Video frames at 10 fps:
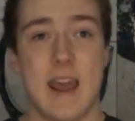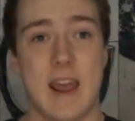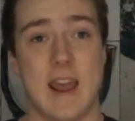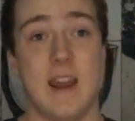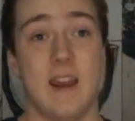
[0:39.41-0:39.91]

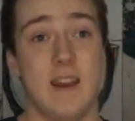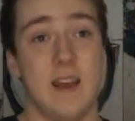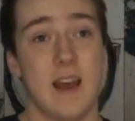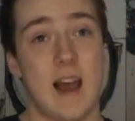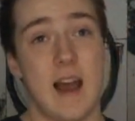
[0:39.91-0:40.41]

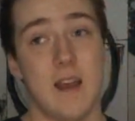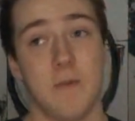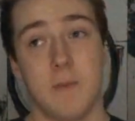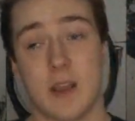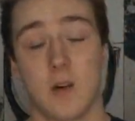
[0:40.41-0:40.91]
And I
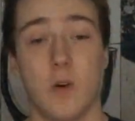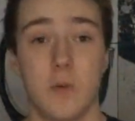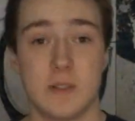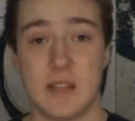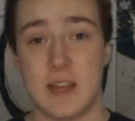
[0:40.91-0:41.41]
my
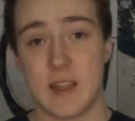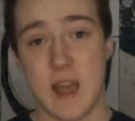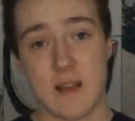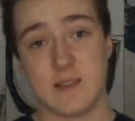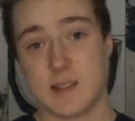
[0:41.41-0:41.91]
goal was to hit
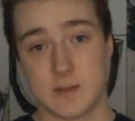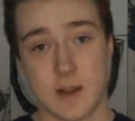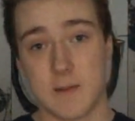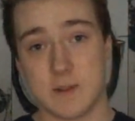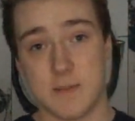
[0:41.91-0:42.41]
1,000
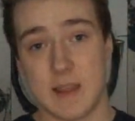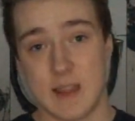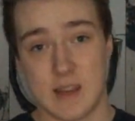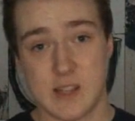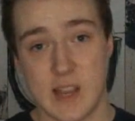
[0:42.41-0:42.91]
subscribers by the
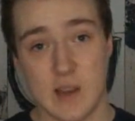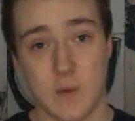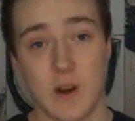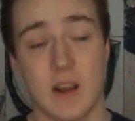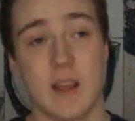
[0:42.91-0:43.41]
end of
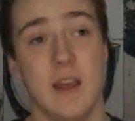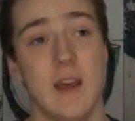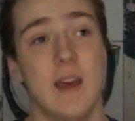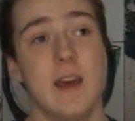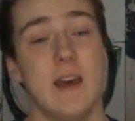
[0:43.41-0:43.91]
January.
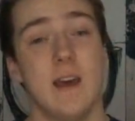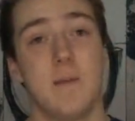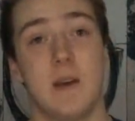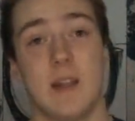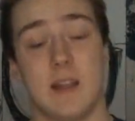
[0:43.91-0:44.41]

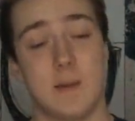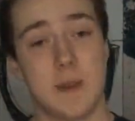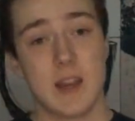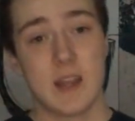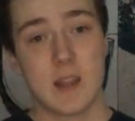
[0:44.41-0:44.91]
But at the
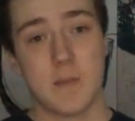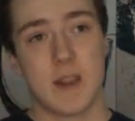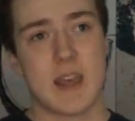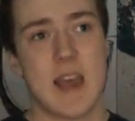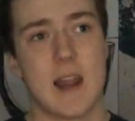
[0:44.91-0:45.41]
beginning of the
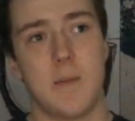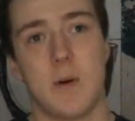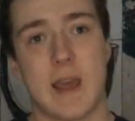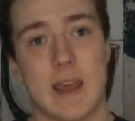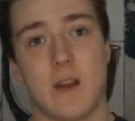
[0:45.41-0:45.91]
month, I had
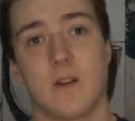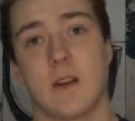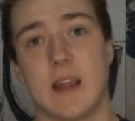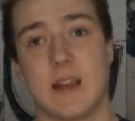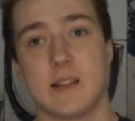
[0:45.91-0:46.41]
about
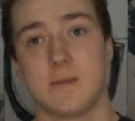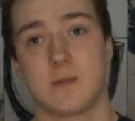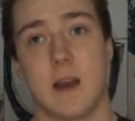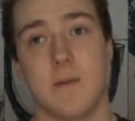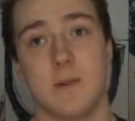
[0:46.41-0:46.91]
880
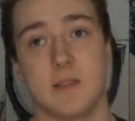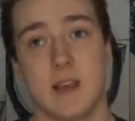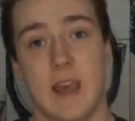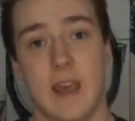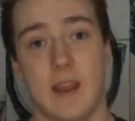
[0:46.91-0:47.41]
subscribers,
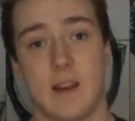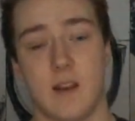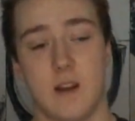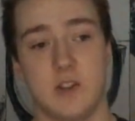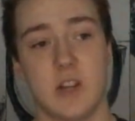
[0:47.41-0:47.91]
and
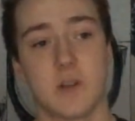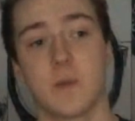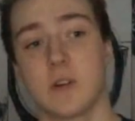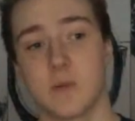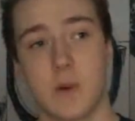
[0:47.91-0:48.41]
on
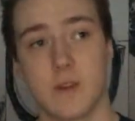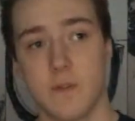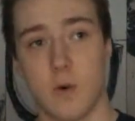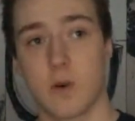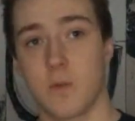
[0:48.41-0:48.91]
January
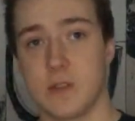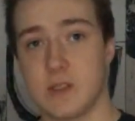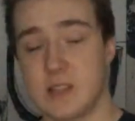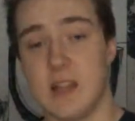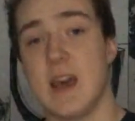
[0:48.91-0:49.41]
24th, which
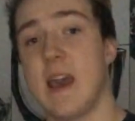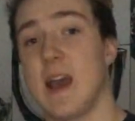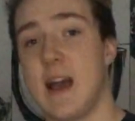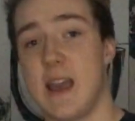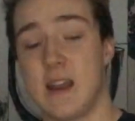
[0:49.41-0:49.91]
is today,
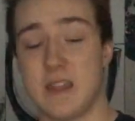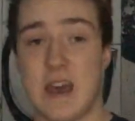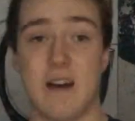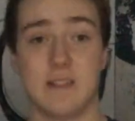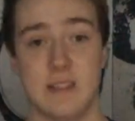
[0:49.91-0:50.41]
I hit
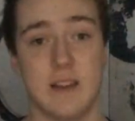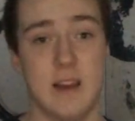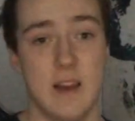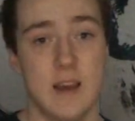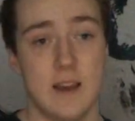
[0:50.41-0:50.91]
1,000.
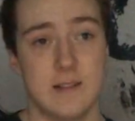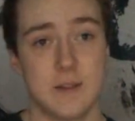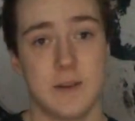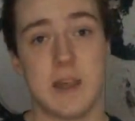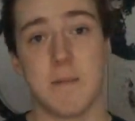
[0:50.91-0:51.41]

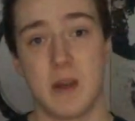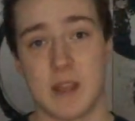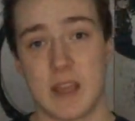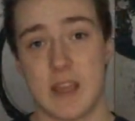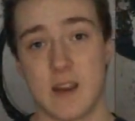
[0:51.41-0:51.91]
So in that
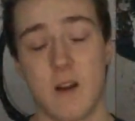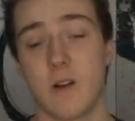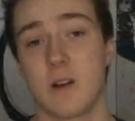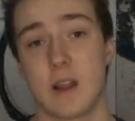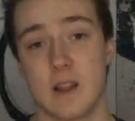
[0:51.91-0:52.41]
month, I gained
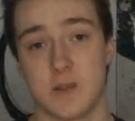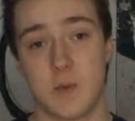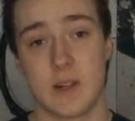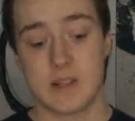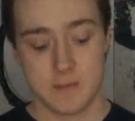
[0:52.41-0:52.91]

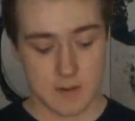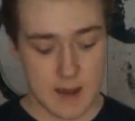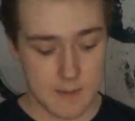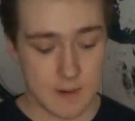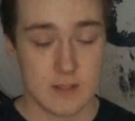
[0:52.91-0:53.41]
120
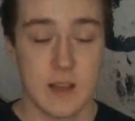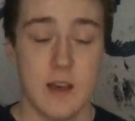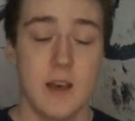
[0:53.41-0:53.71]
subscribers.